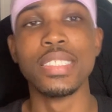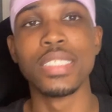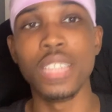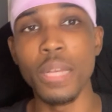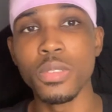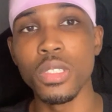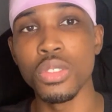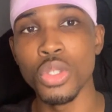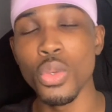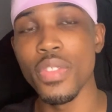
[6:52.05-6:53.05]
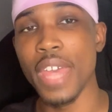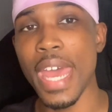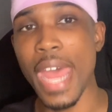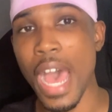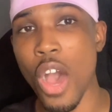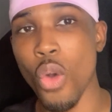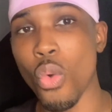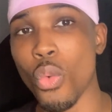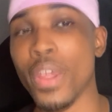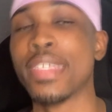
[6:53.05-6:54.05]
substitute that
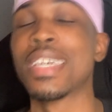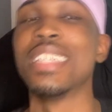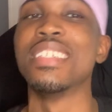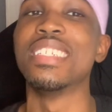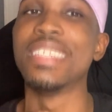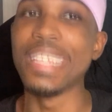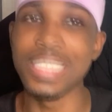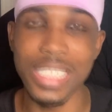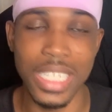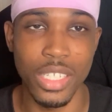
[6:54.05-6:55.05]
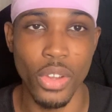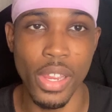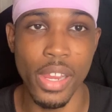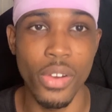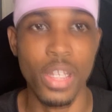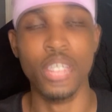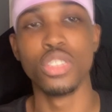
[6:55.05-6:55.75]
out with conditioning your hair.